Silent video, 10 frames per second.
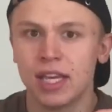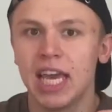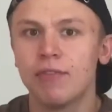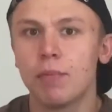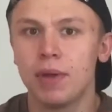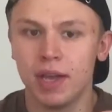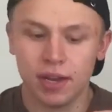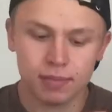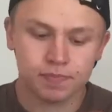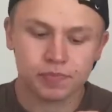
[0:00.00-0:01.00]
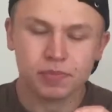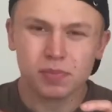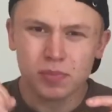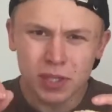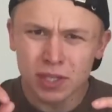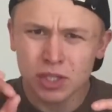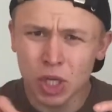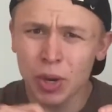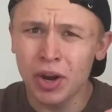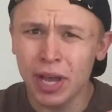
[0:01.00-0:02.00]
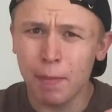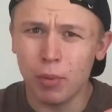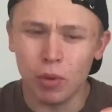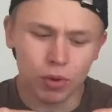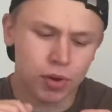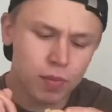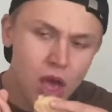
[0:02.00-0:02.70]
keep repeating it. So I don't get bored.